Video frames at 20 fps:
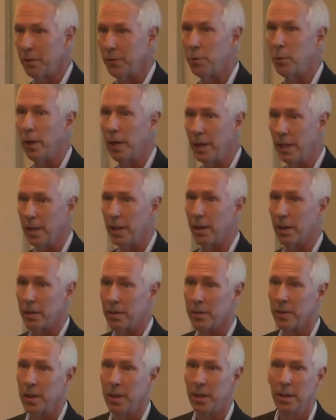of 20
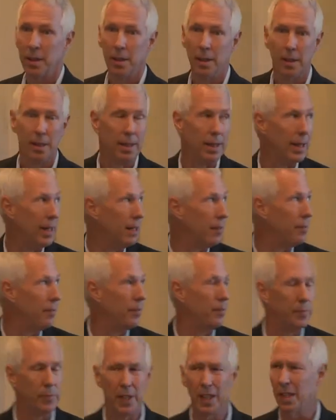years
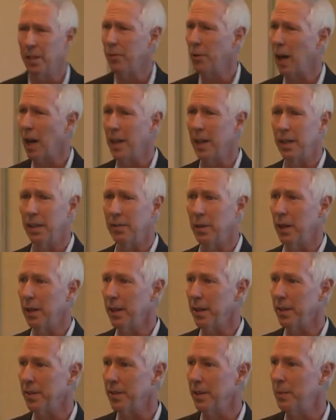in a variety of
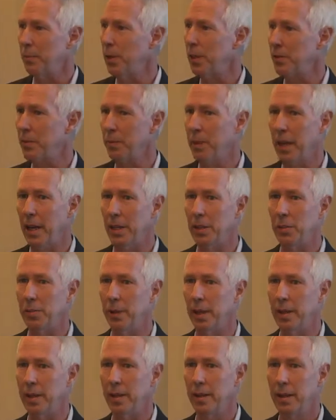areas, in risk
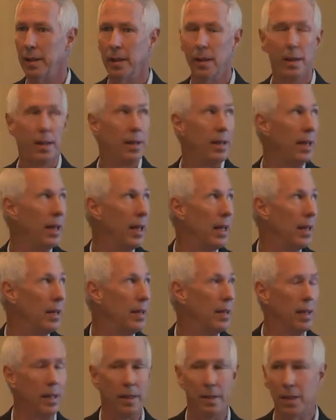management
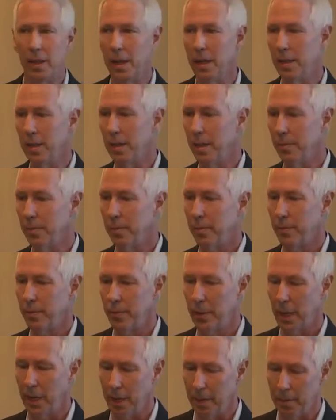and in their
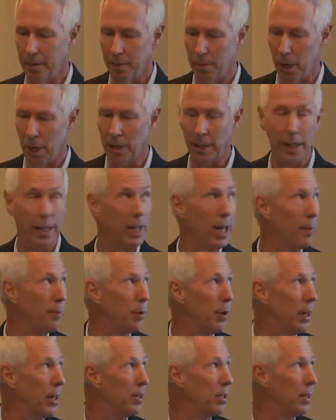marketing
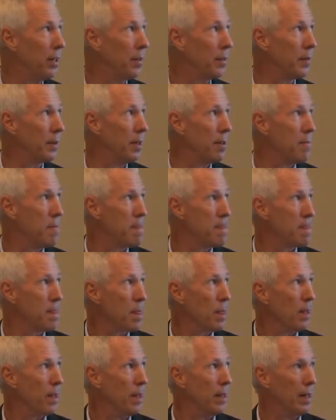operations.
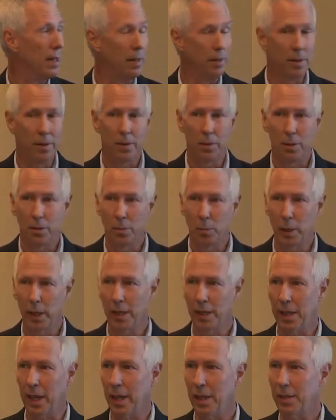We
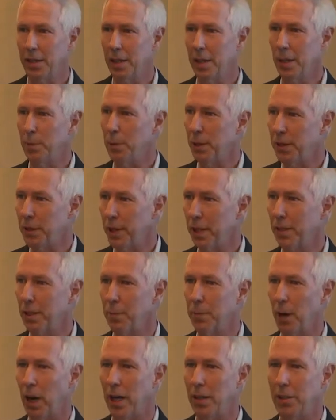engaged in a particular
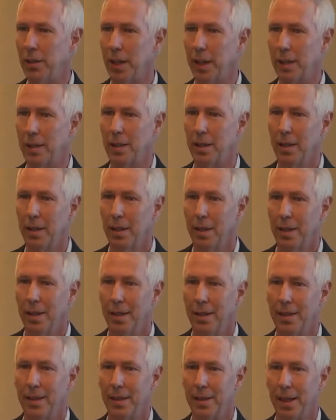project
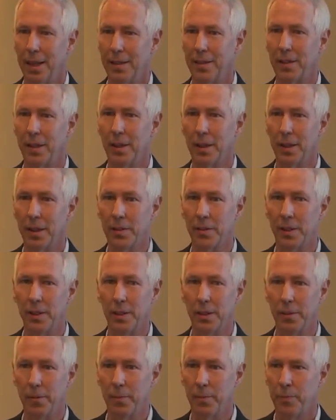that they steered us
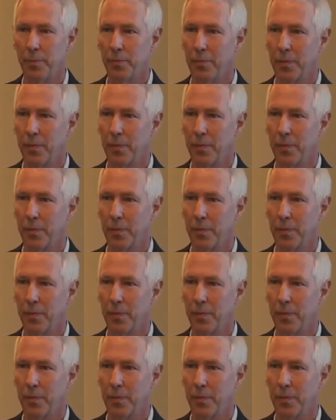to,